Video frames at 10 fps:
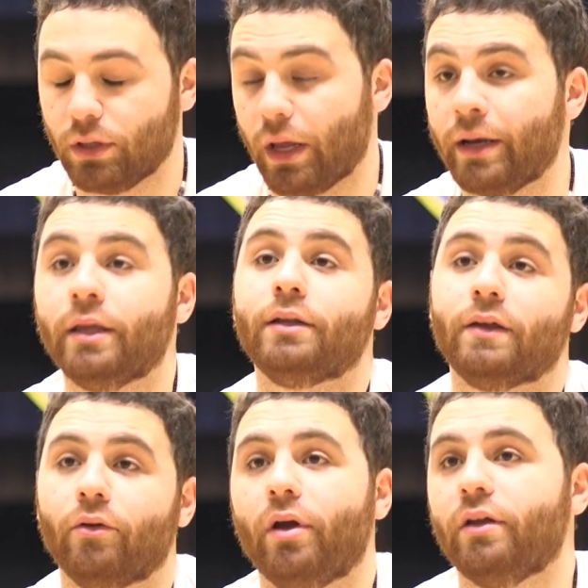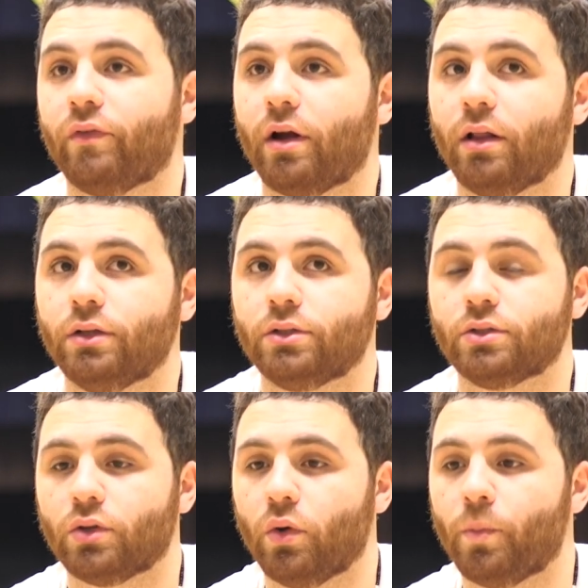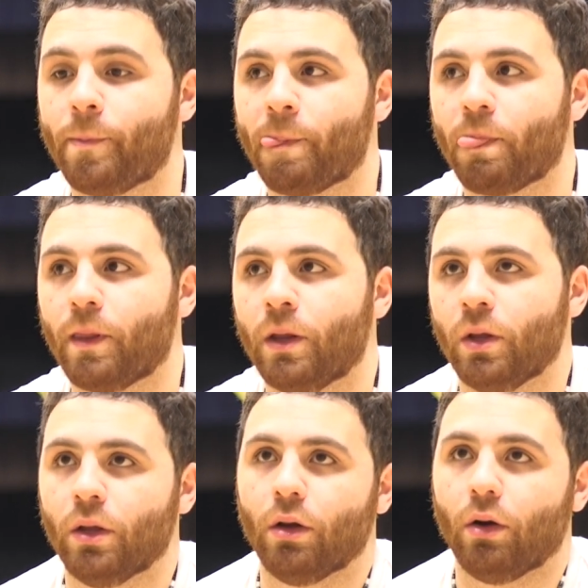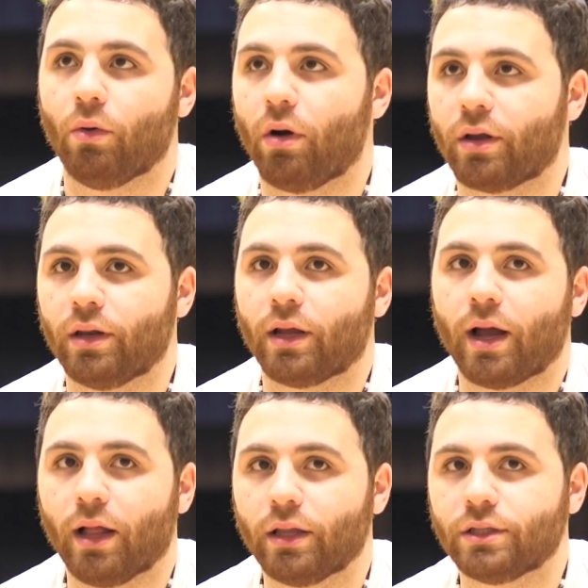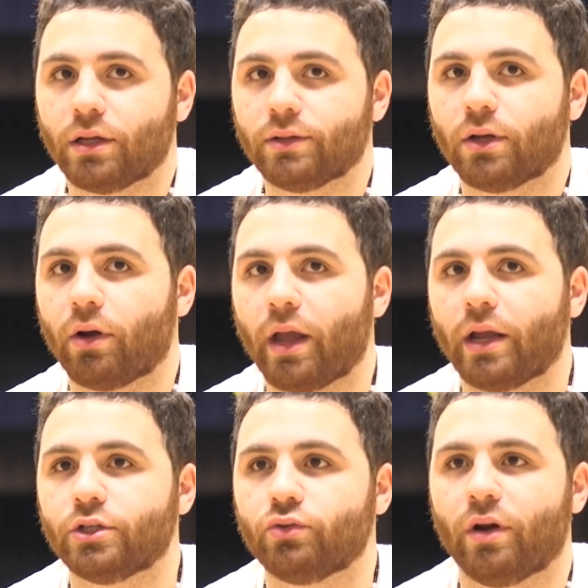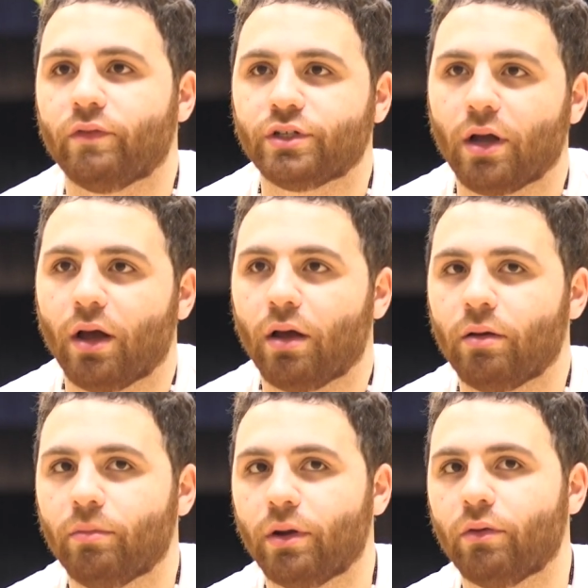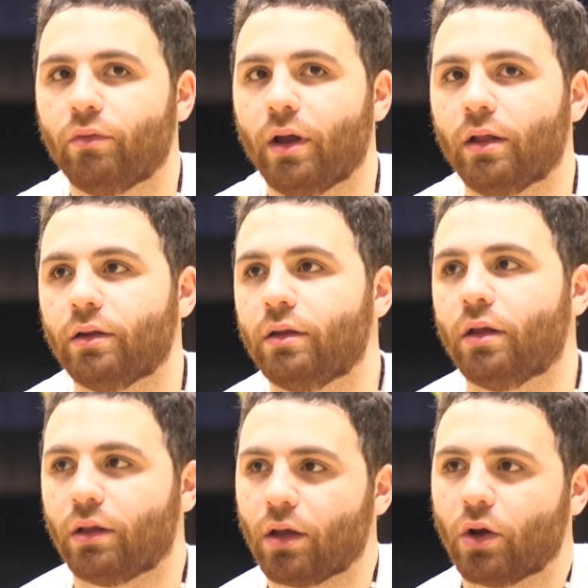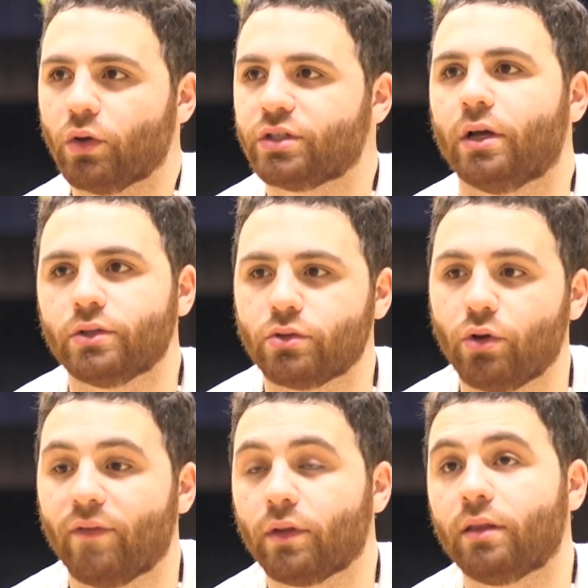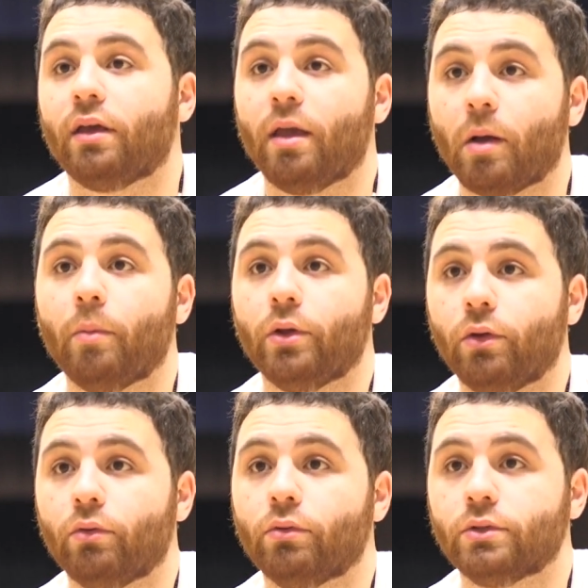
I needed to get ready for college. So walking into college, I was like, okay, I can shoot every shot. But in reality, like a coach tells you, you have to let the game come to you.